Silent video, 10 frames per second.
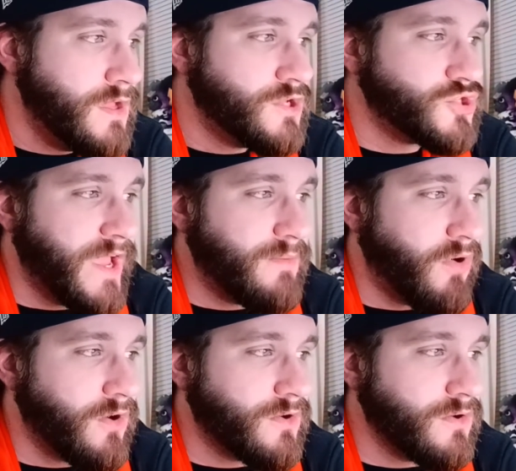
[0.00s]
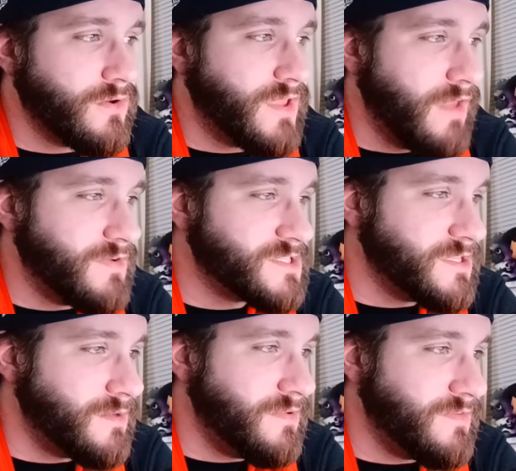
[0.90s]
Cheyenne Parker gave us a
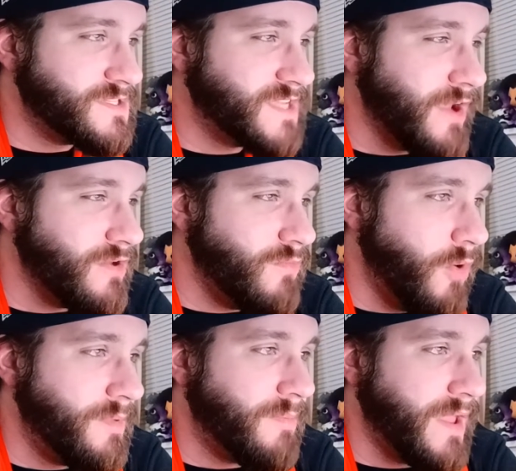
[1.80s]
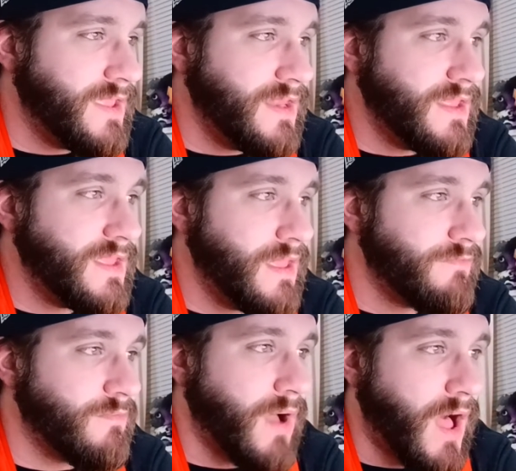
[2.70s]
little bit of a scary moment by getting hit
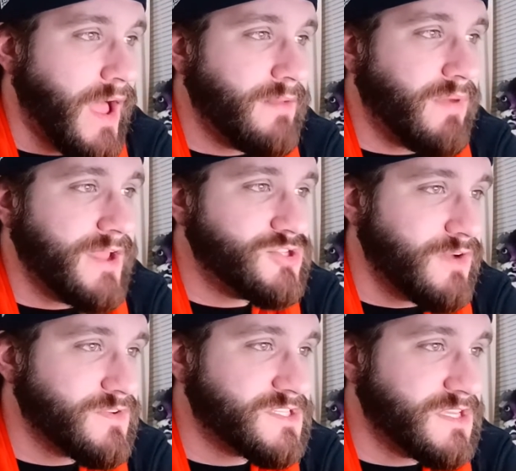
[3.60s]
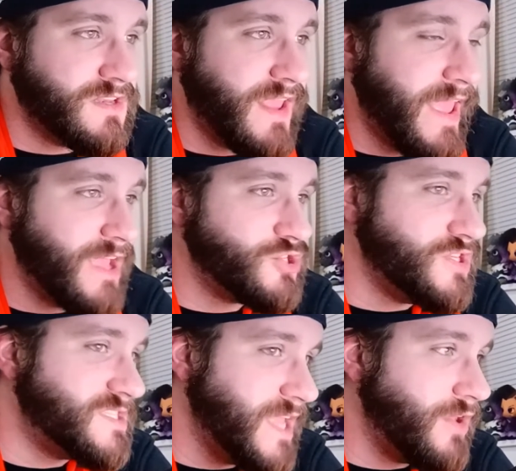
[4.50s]
from behind by Jefferson, and she
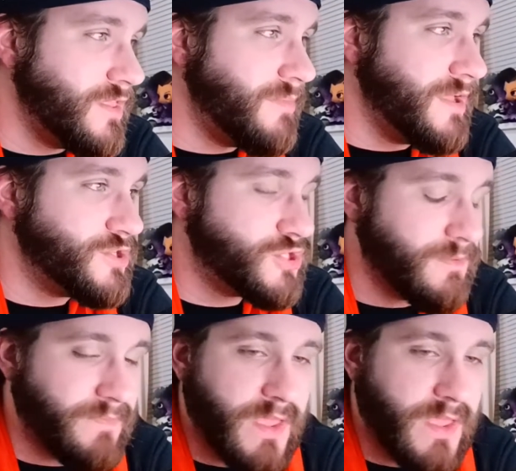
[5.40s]
stayed on the bench.